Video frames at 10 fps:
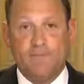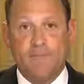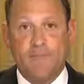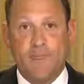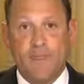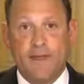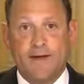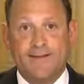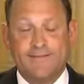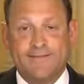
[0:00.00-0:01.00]

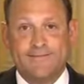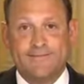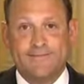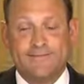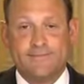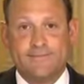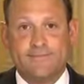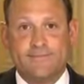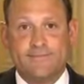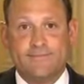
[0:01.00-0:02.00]

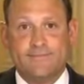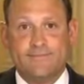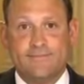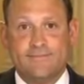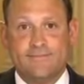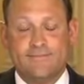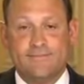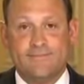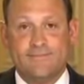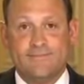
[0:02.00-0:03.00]

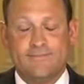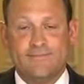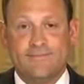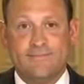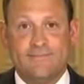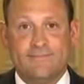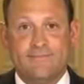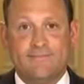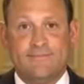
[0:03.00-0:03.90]
(silent)